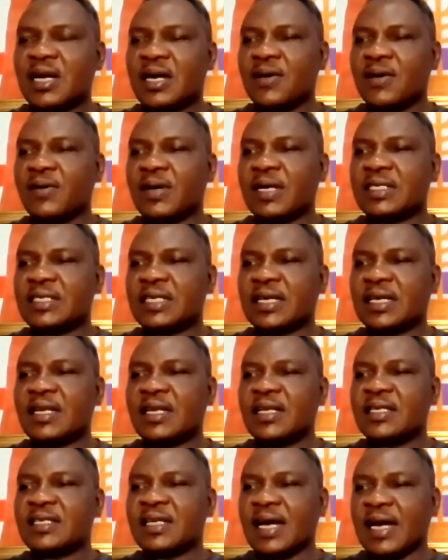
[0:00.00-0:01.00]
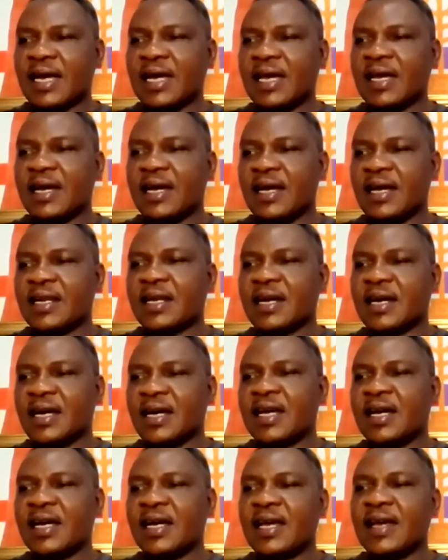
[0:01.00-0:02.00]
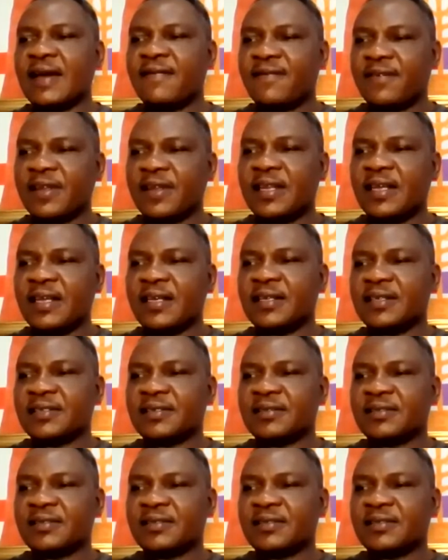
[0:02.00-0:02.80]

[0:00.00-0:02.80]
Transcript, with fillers: and we are taking it higher and higher every day